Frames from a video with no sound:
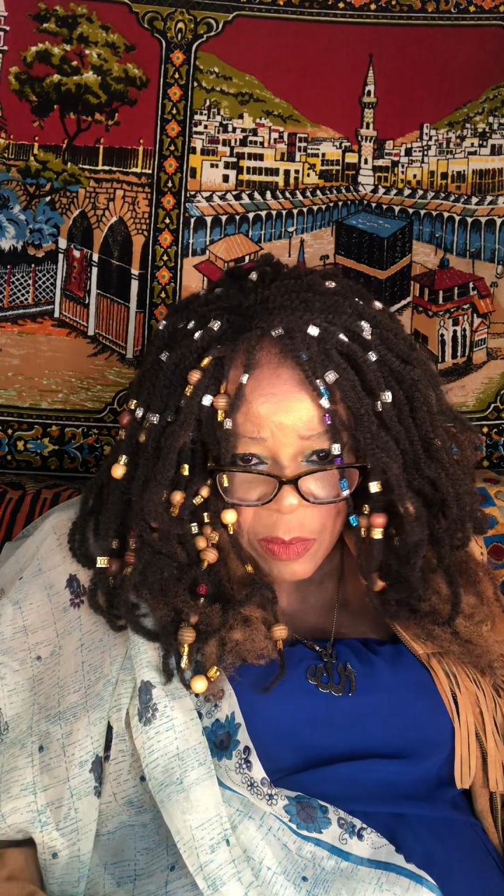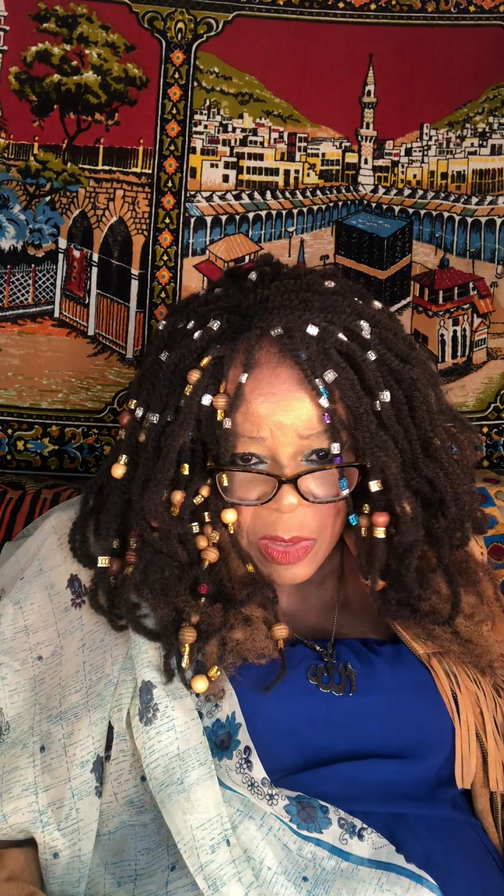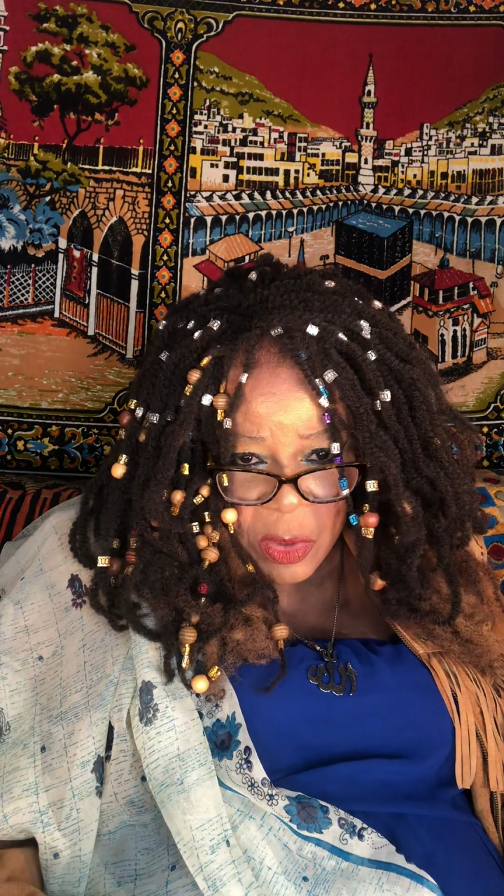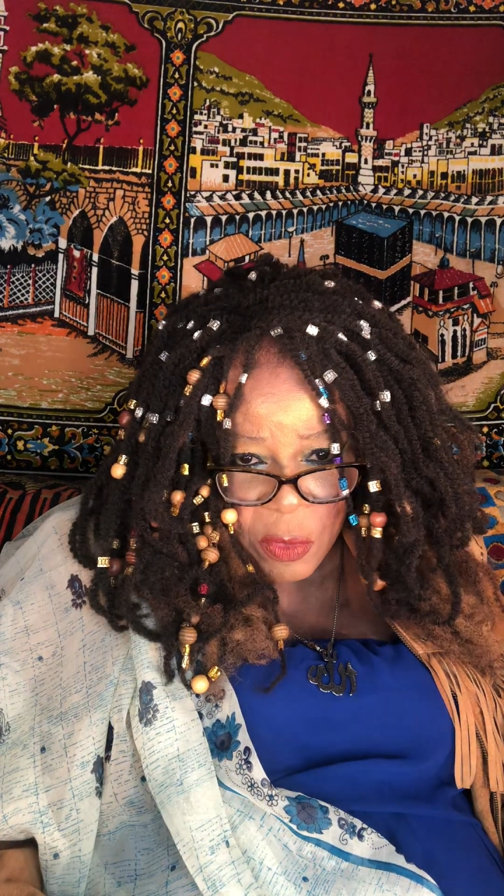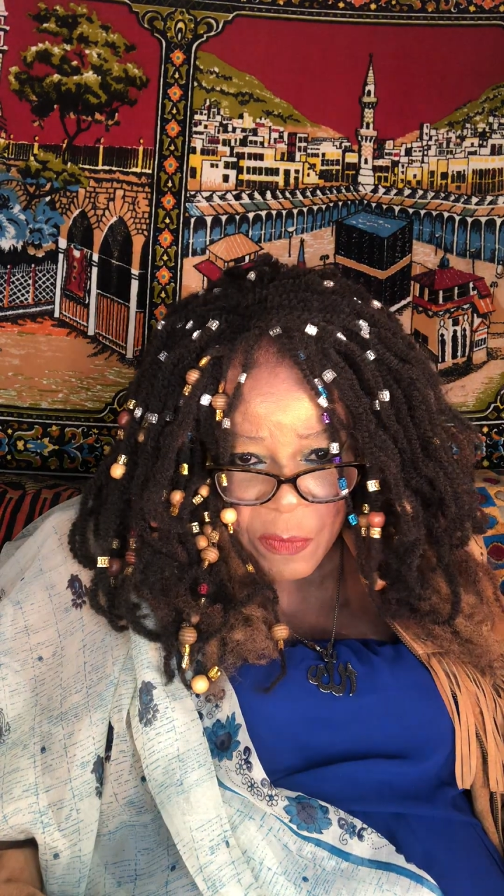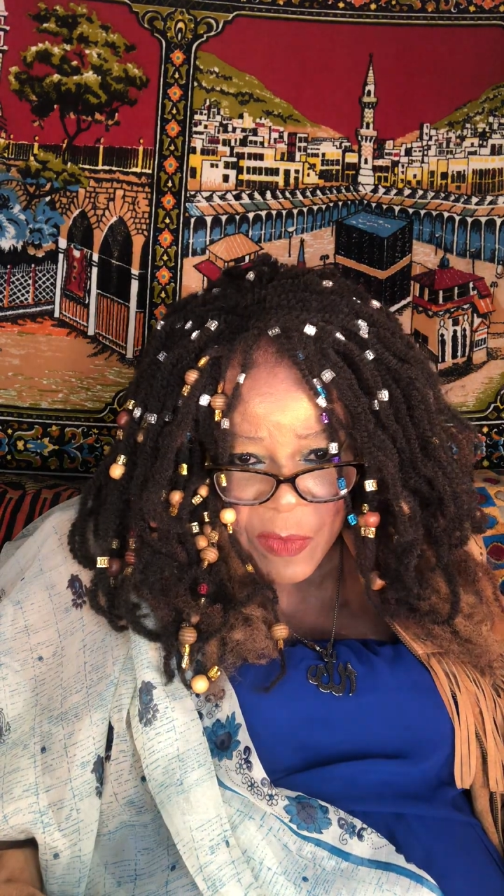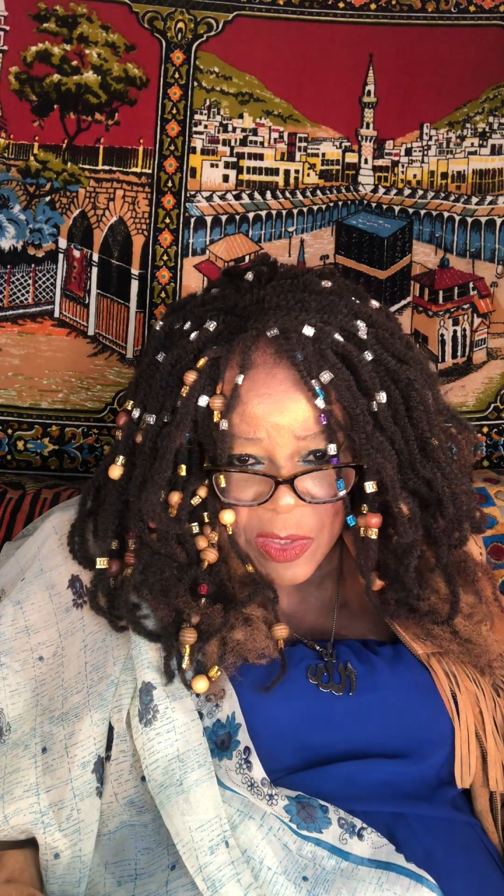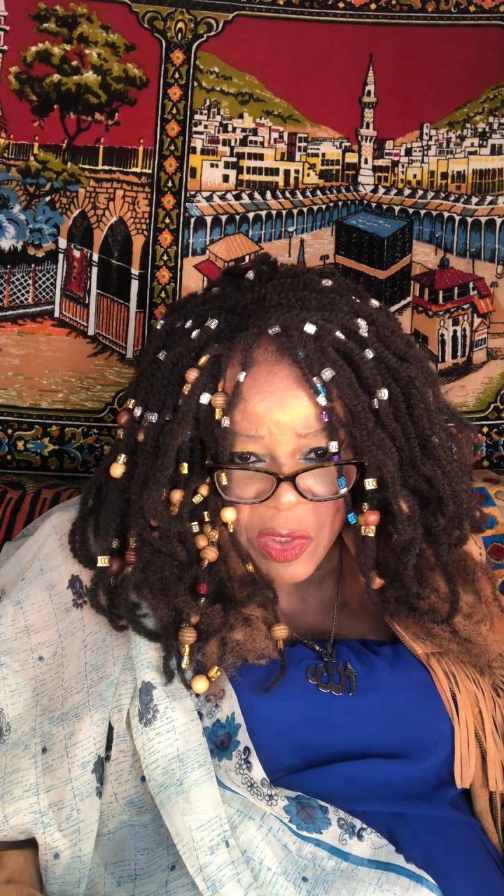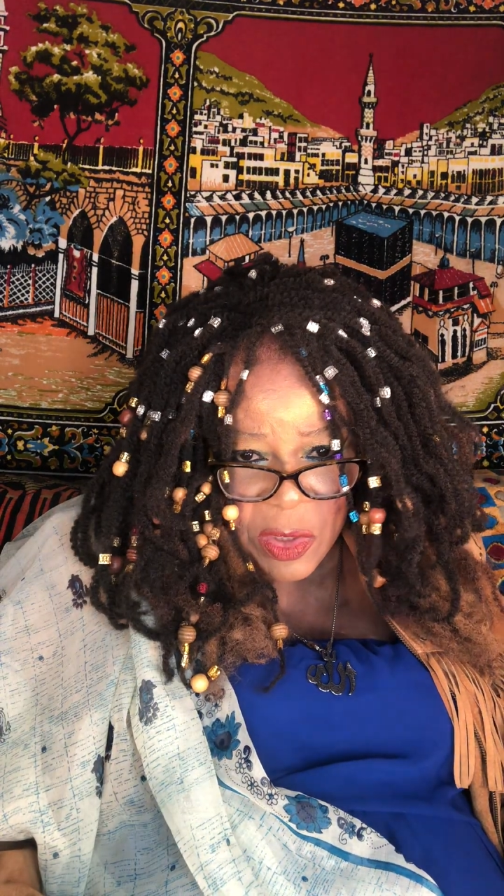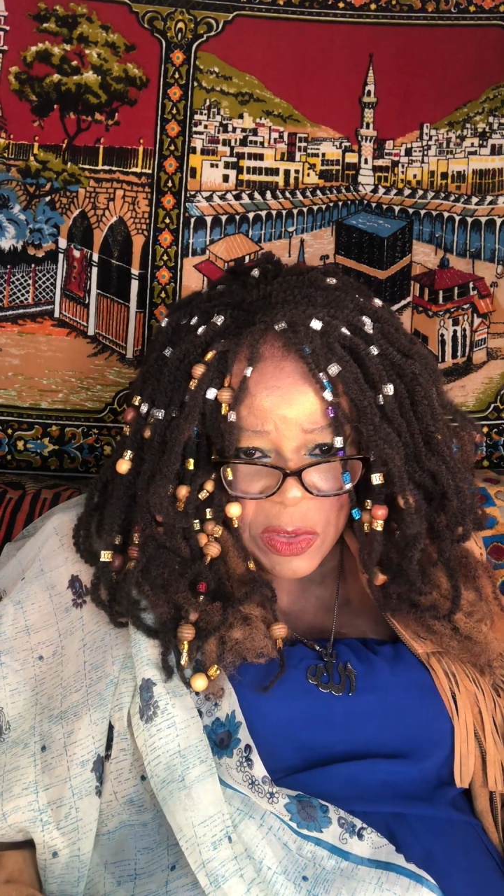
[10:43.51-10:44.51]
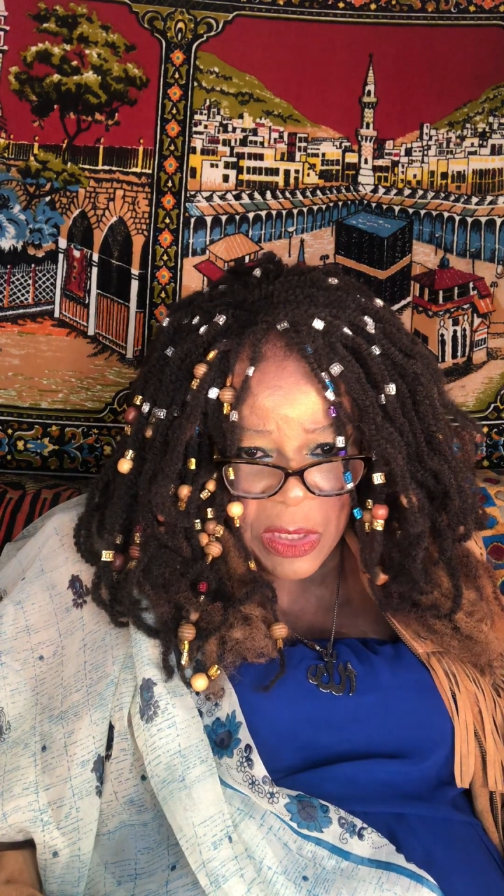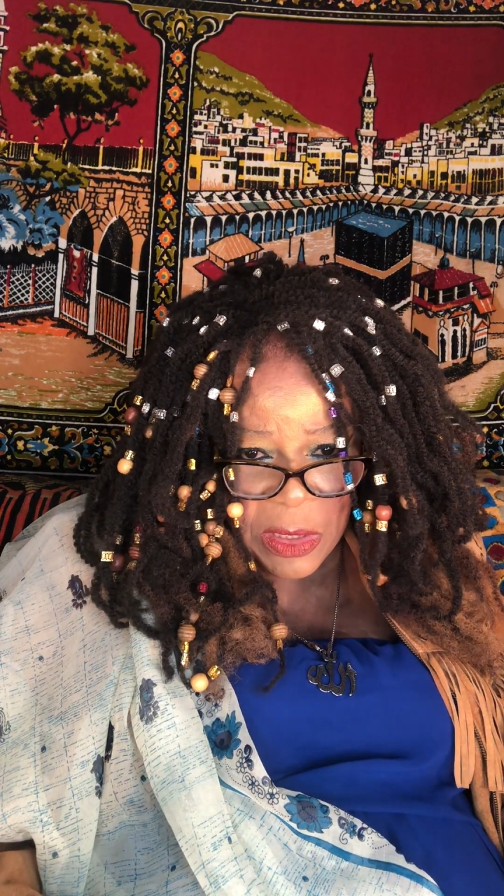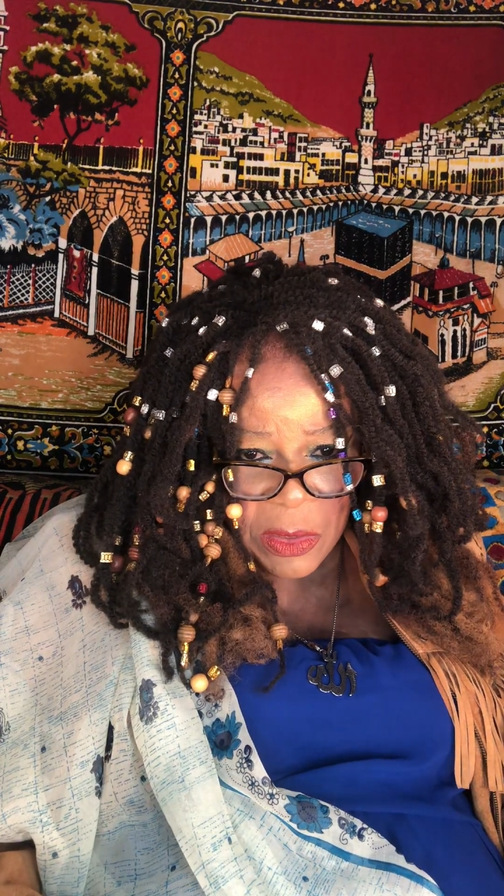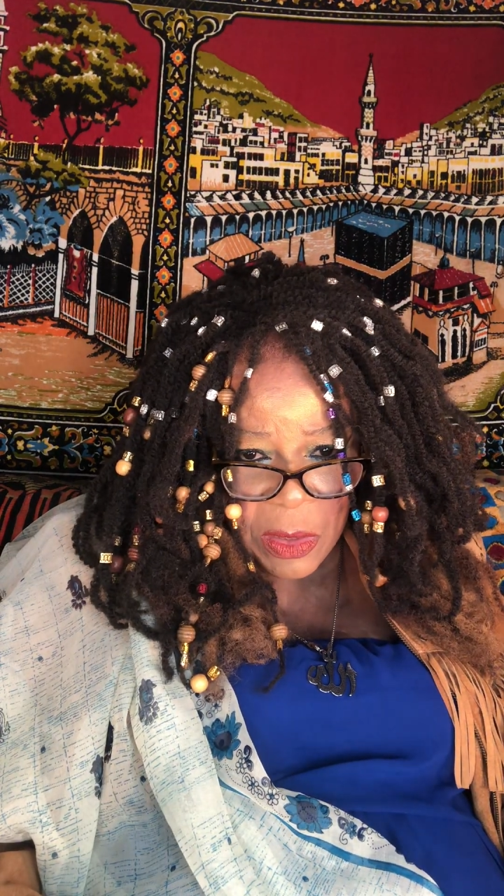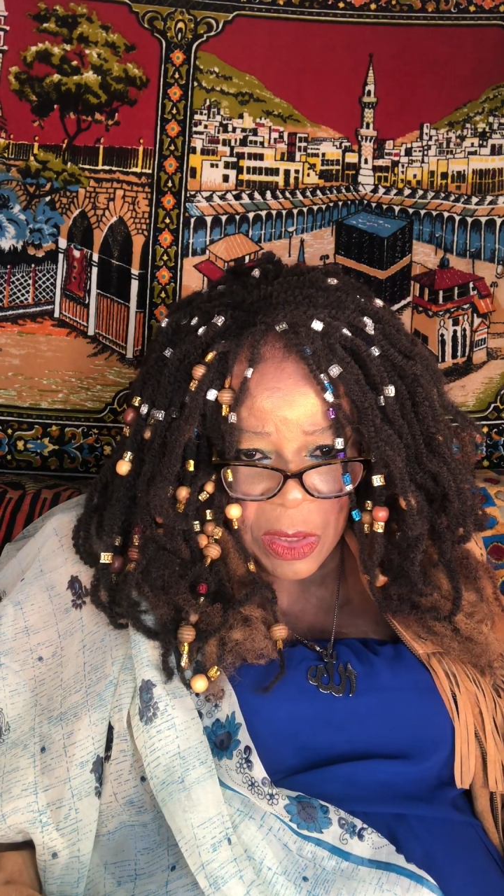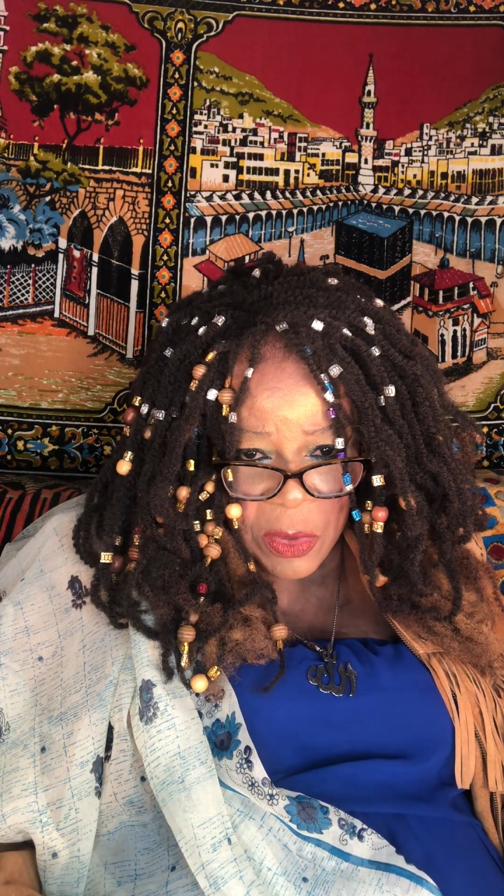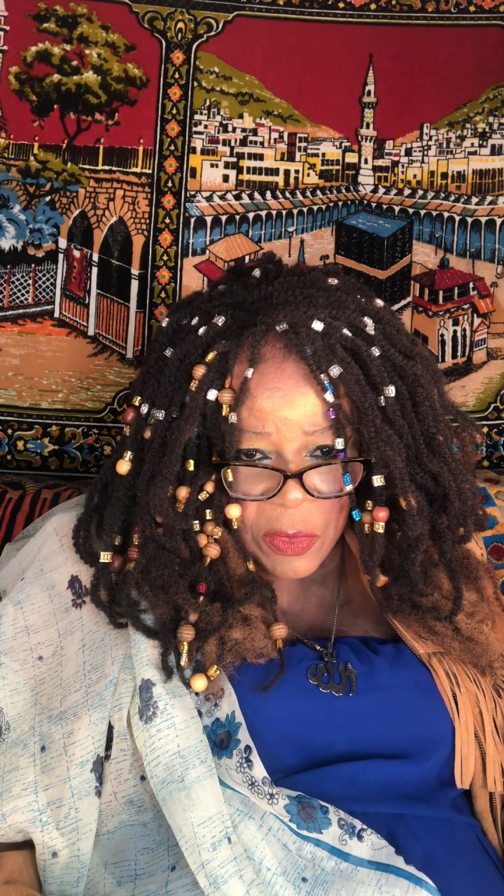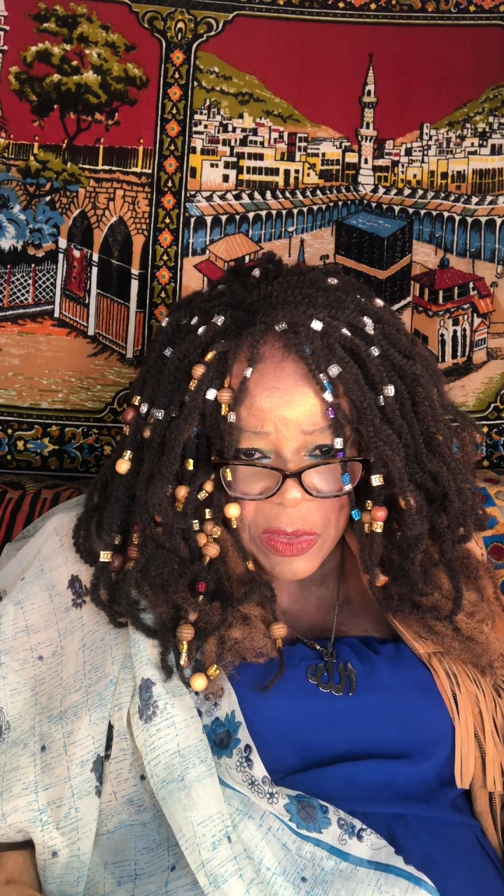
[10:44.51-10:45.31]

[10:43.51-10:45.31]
in your visions, in your,